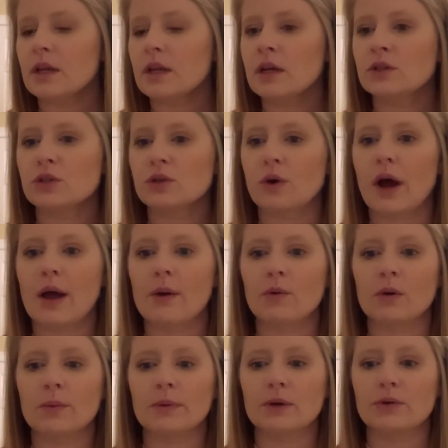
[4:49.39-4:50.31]
So I
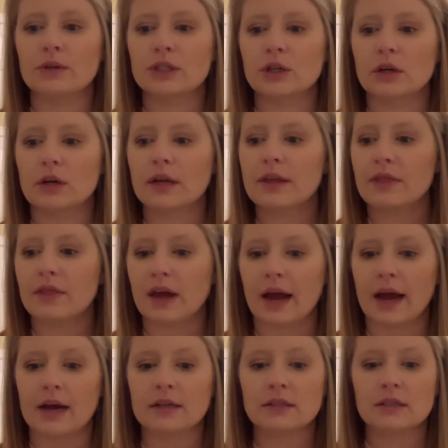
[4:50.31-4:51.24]
will be returning
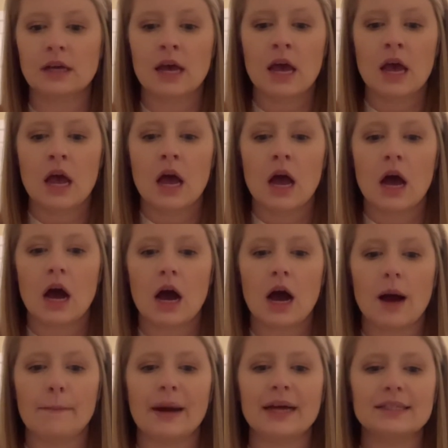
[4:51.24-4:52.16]
that.
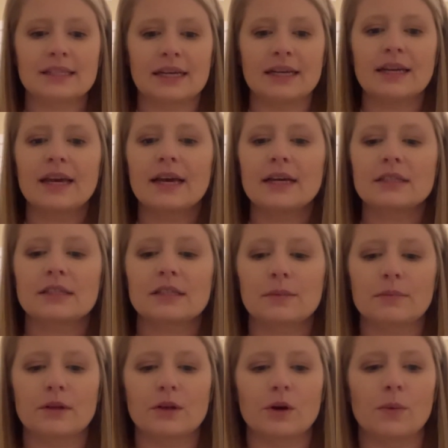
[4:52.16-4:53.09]
I did get some
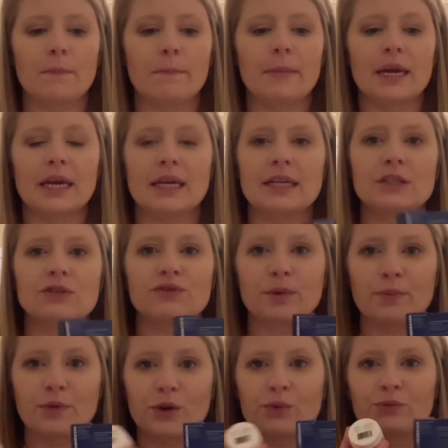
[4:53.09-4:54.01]
little minis
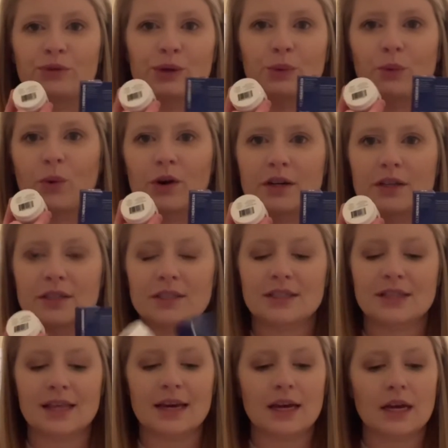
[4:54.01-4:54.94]
from the rewards
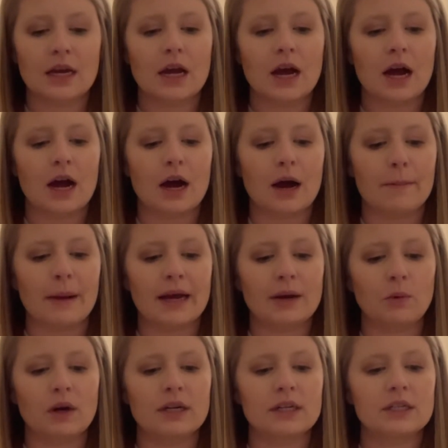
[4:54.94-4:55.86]
thing. I
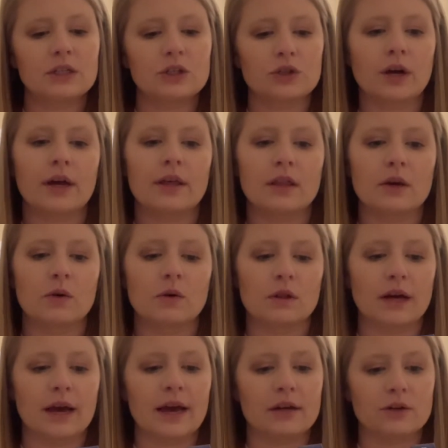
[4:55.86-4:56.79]
wanted to try the Ole
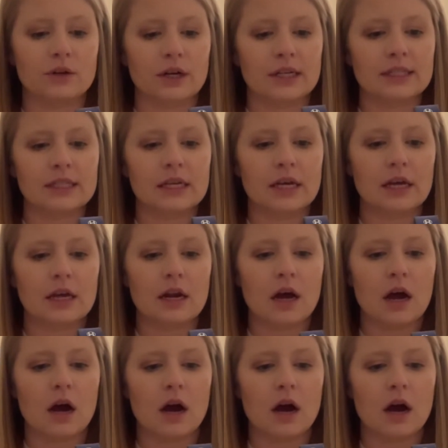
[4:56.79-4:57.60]
Henriksen